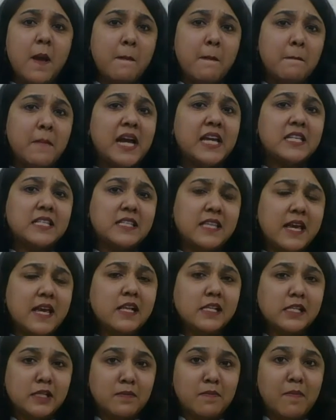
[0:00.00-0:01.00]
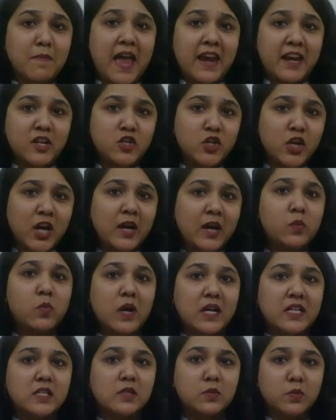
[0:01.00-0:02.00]
My sales manager had
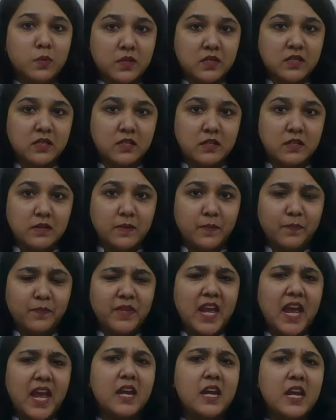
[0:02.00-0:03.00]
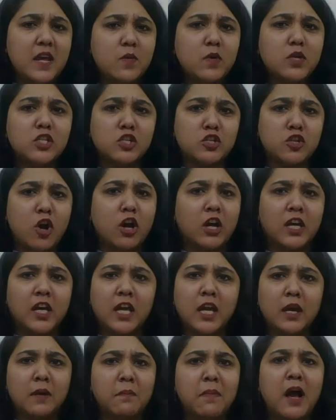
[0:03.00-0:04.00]
once visited and he was
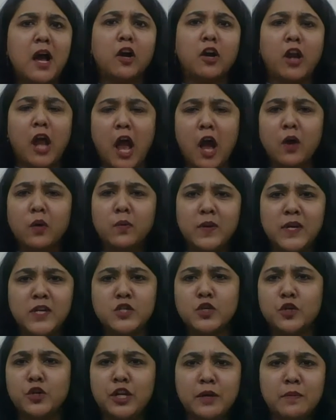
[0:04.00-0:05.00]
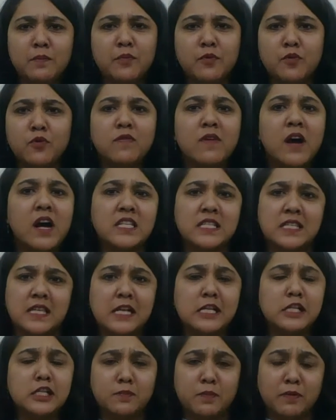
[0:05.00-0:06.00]
talking about how we should improve our
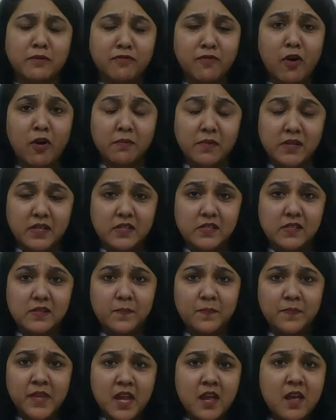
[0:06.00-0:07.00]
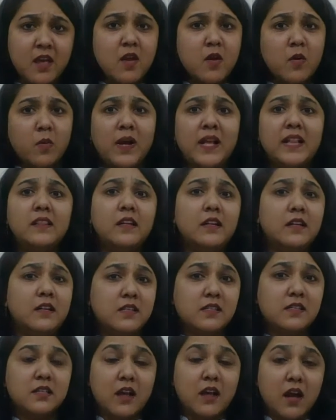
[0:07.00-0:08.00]
sales performance. While the
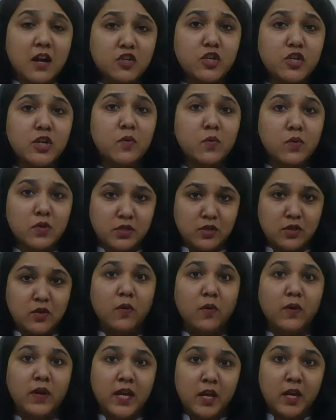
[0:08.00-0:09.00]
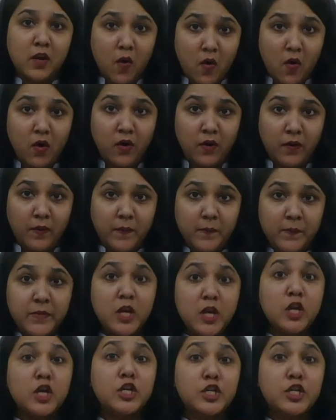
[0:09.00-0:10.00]
discussion was going on,
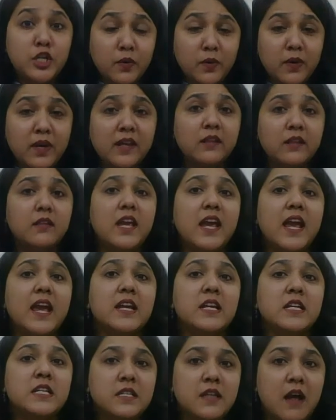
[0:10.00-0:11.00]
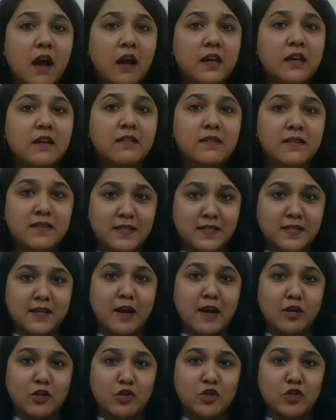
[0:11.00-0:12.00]
during the entire
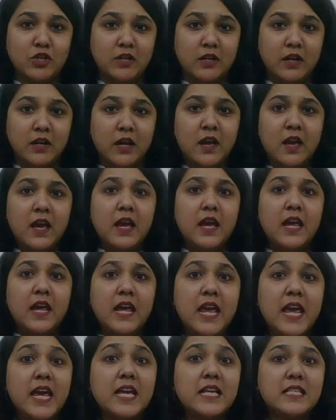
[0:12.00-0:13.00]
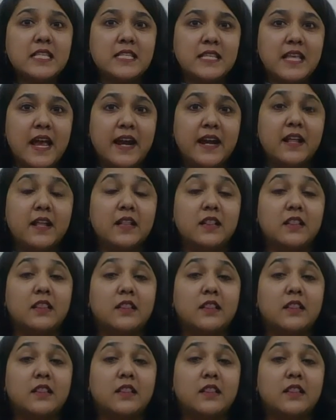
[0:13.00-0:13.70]
discussion, he said